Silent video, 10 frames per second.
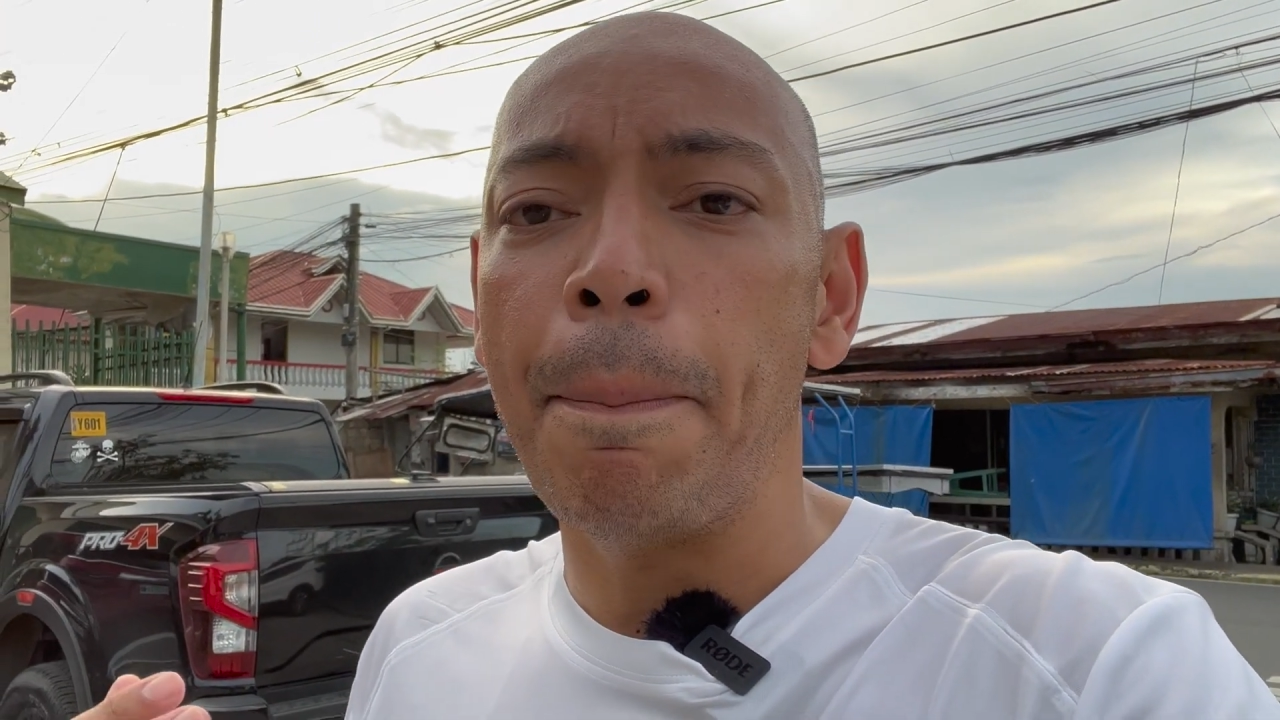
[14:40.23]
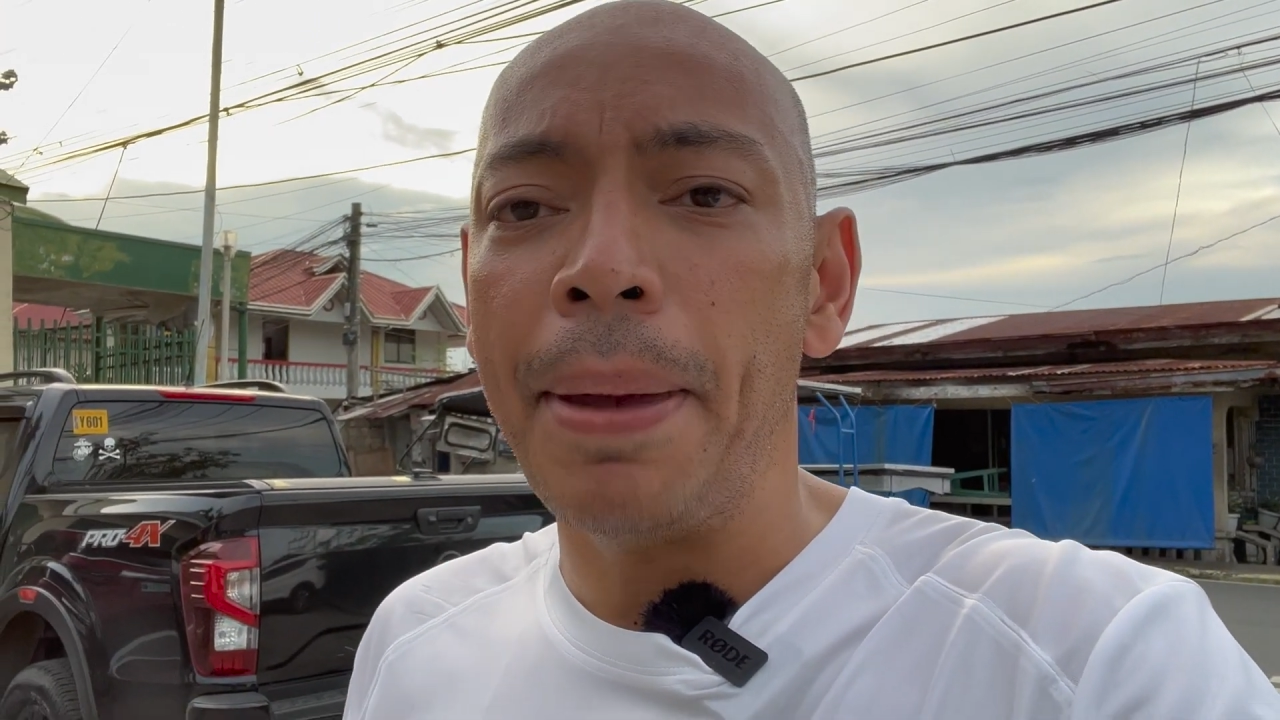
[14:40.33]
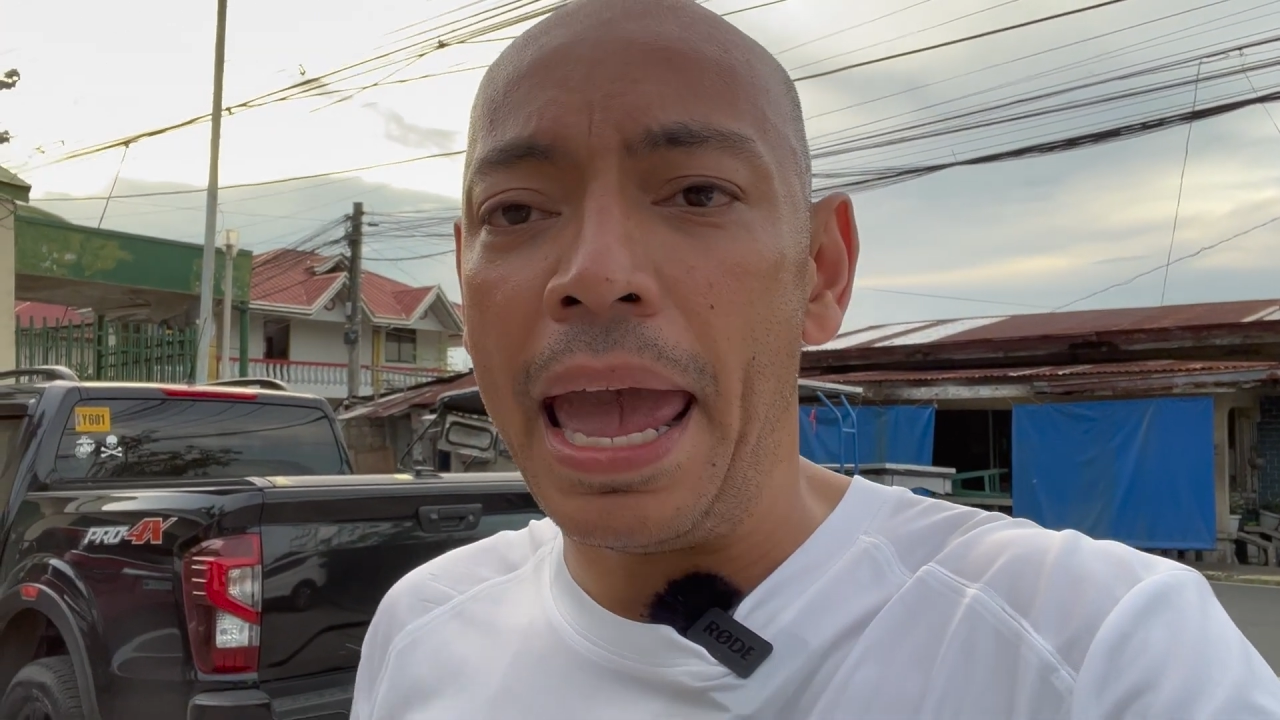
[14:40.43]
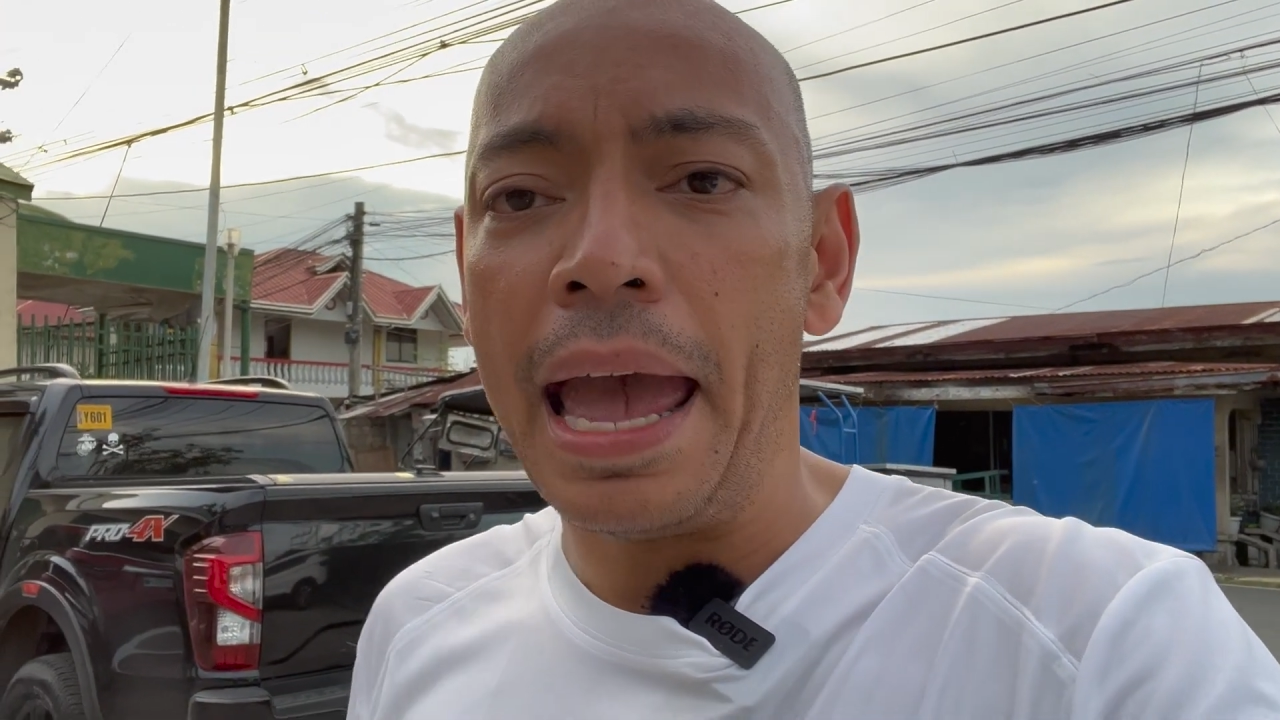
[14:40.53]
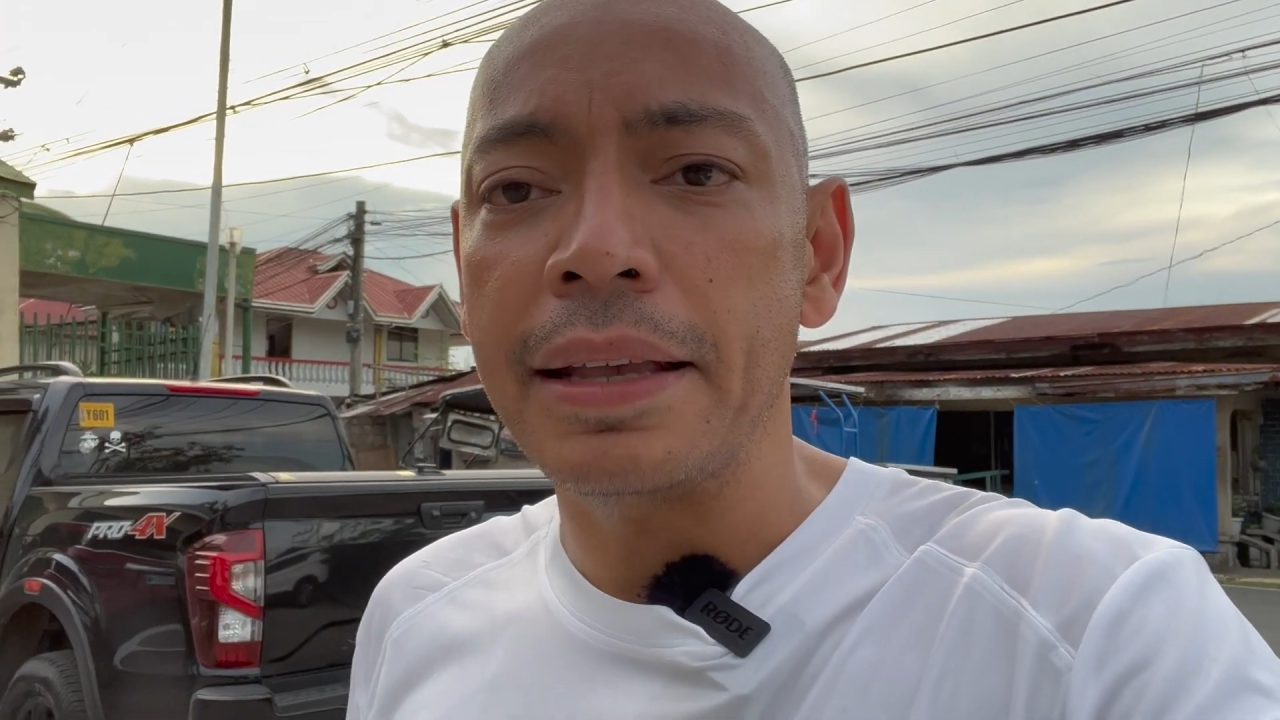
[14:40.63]

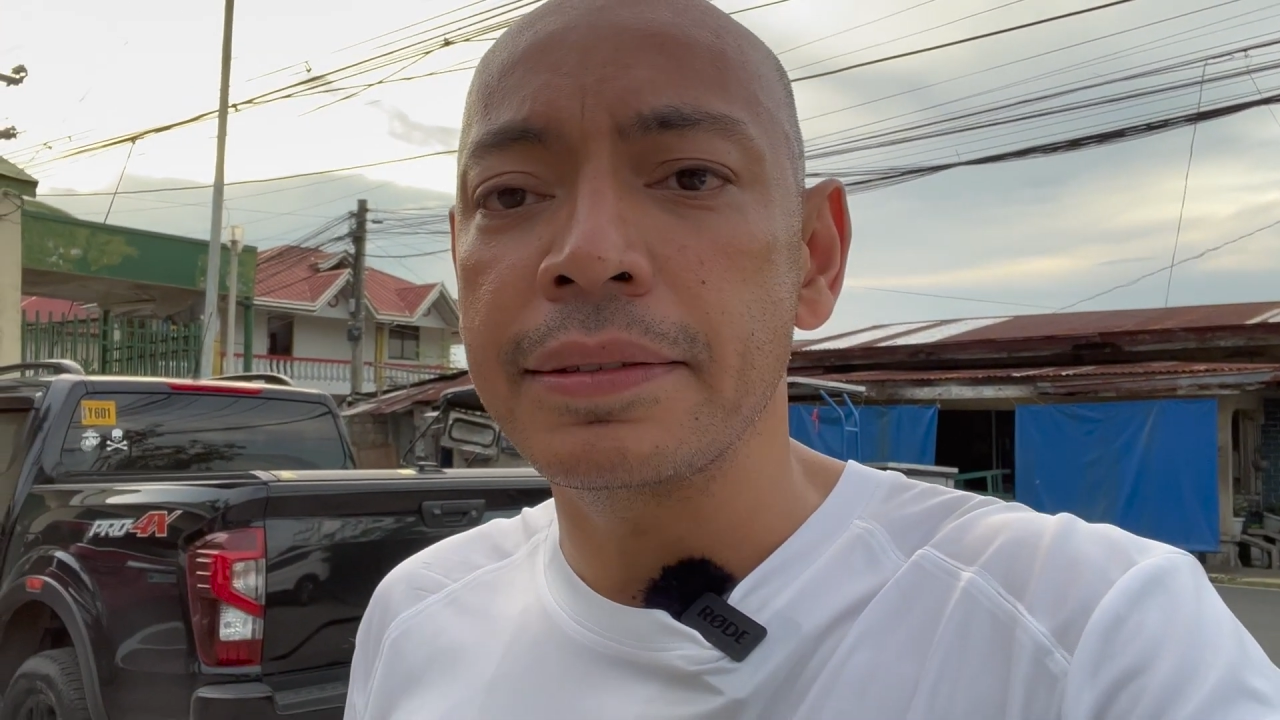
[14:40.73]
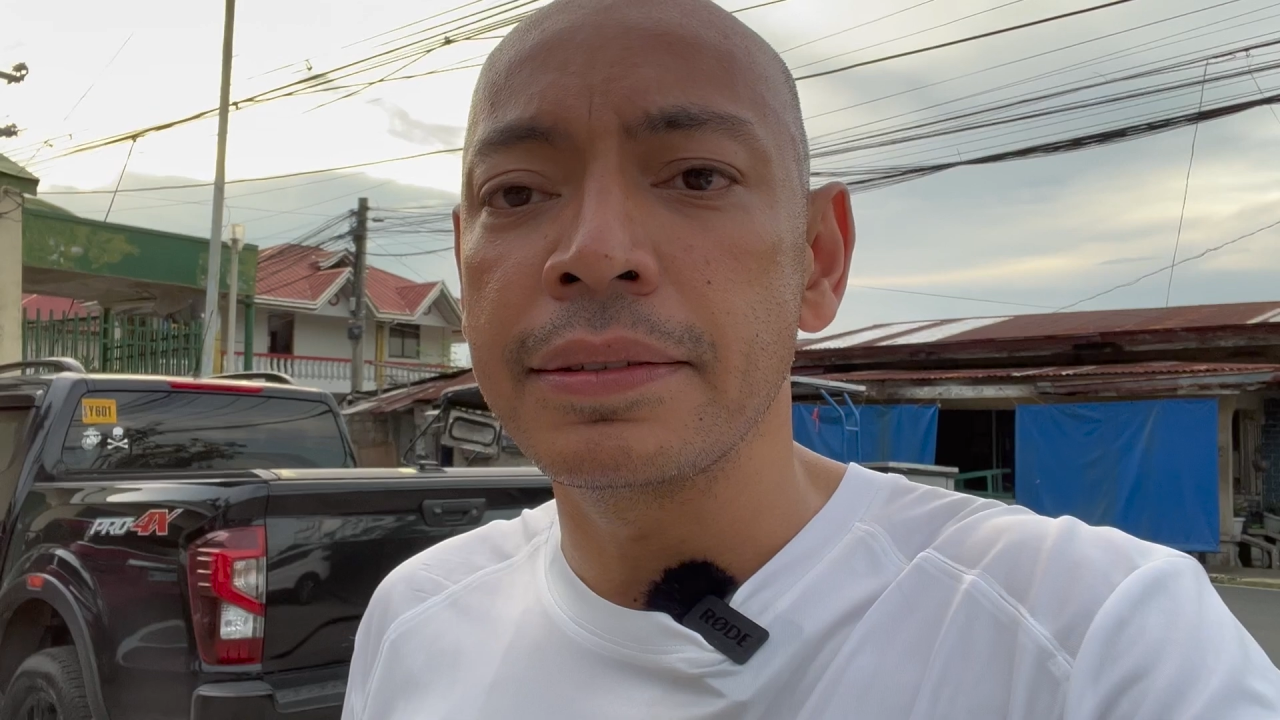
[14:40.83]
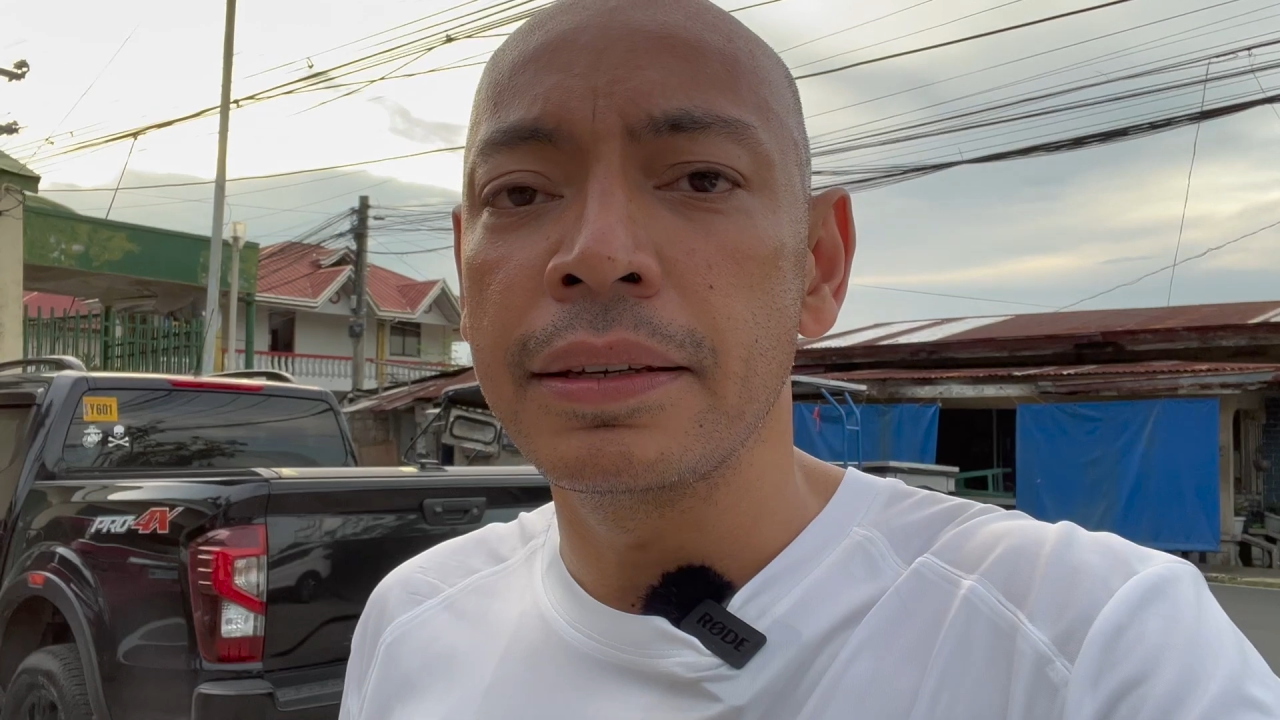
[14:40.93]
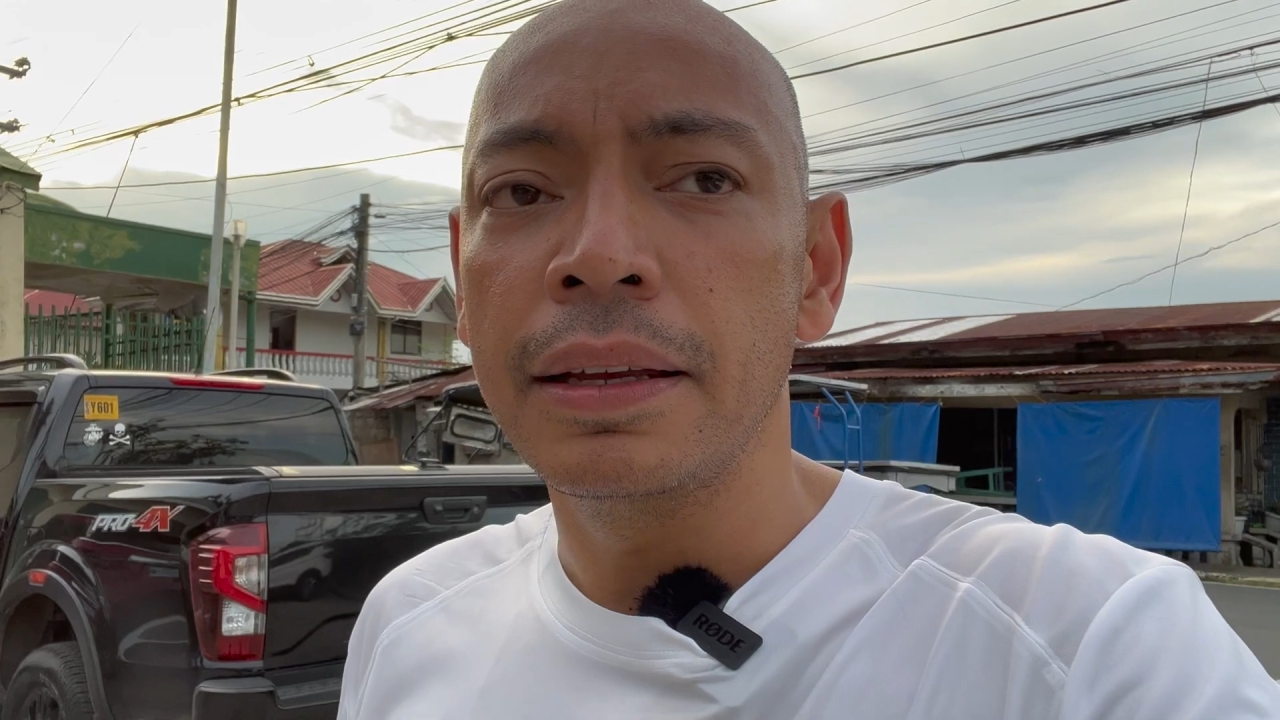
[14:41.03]
pass.